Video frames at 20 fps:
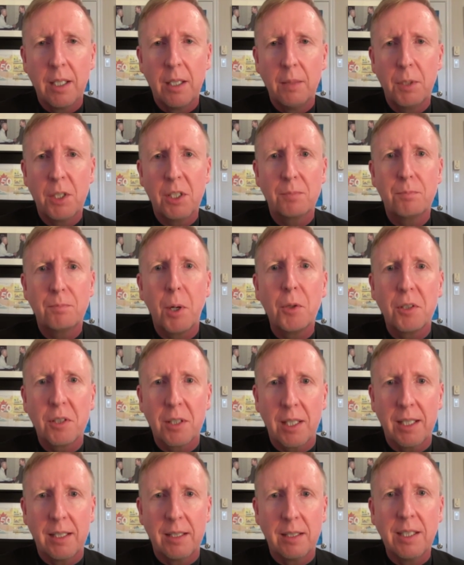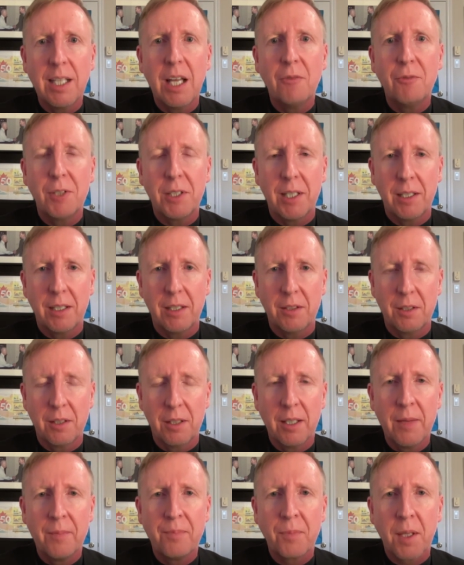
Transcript: because both sides love to get into